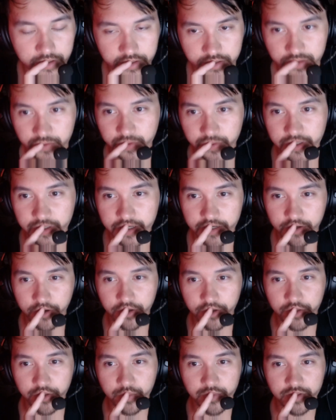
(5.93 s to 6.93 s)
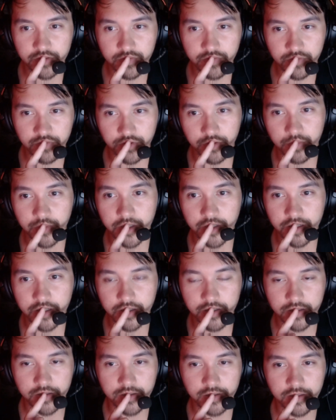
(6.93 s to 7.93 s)
So we got arguments from
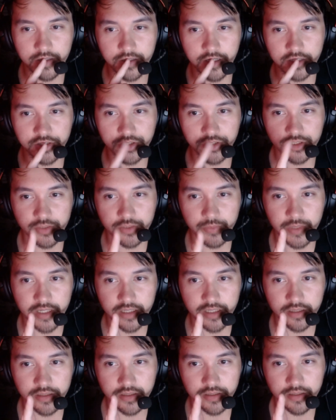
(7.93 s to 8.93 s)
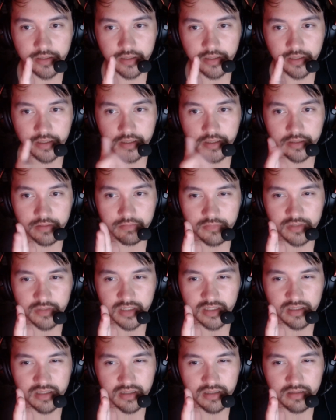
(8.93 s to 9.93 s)
Gotcha Smack and
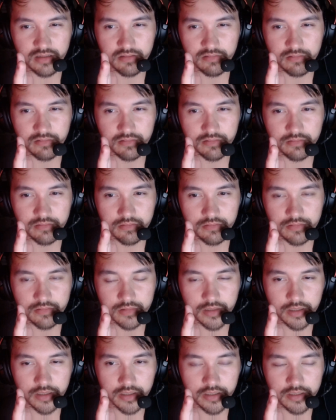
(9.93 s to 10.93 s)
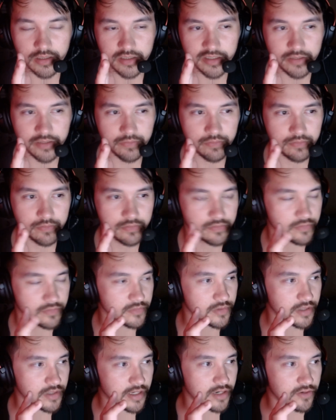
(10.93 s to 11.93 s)
Tenten, that is his name.
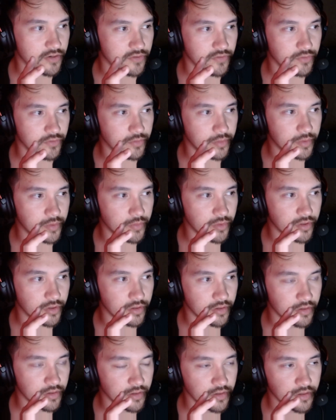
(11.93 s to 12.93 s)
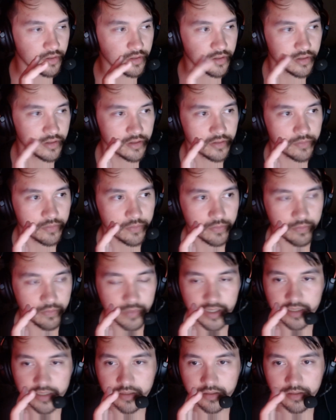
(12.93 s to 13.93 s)
I don't remember.
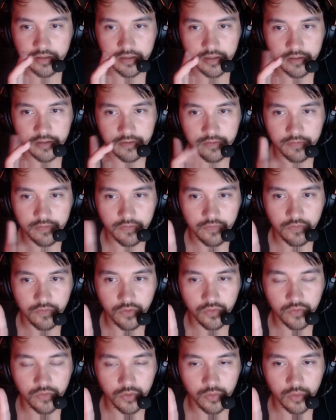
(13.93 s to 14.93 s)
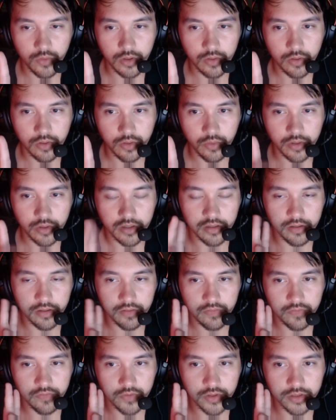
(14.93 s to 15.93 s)
Basically, 44111
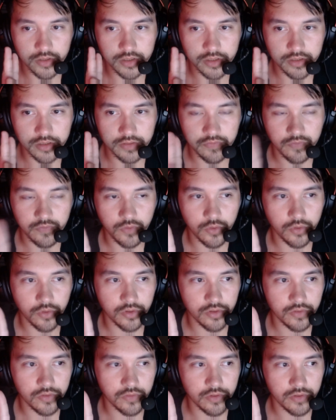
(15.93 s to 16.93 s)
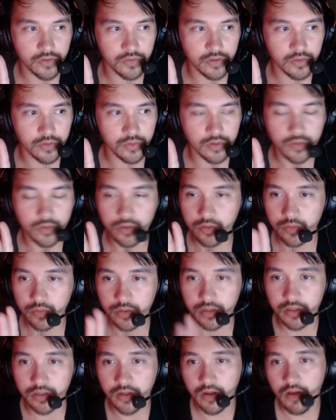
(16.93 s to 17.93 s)
versus
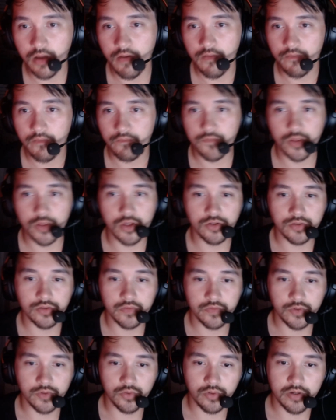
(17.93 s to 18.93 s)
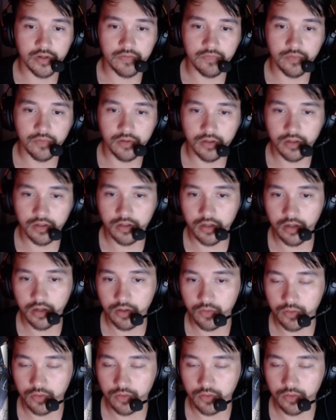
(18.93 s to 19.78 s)
4331111. For those of you who have no